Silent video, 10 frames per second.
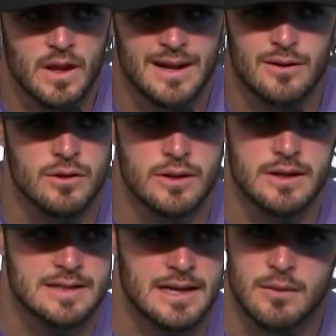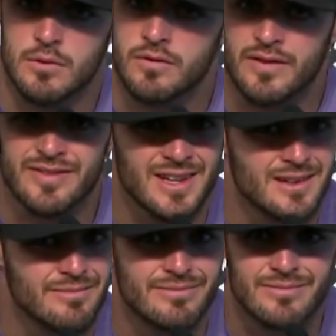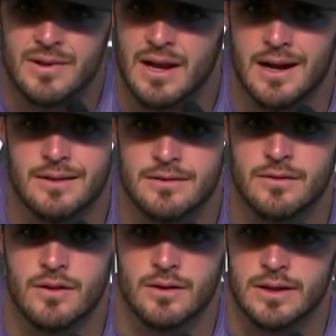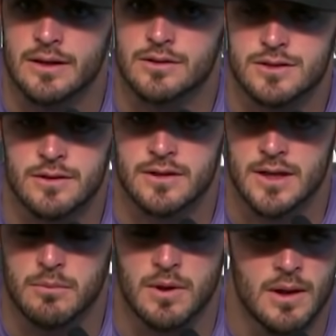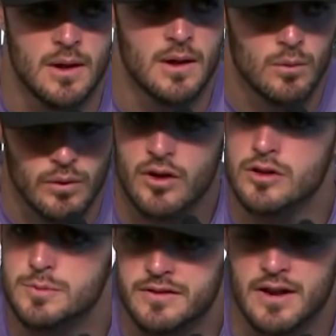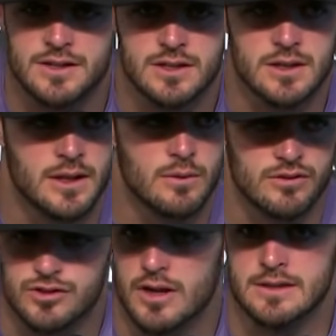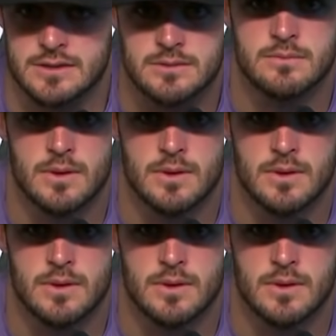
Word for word: I don't know the exact number, 15 guys of our leaders on the team with Coach Bisaccia, and it was addressed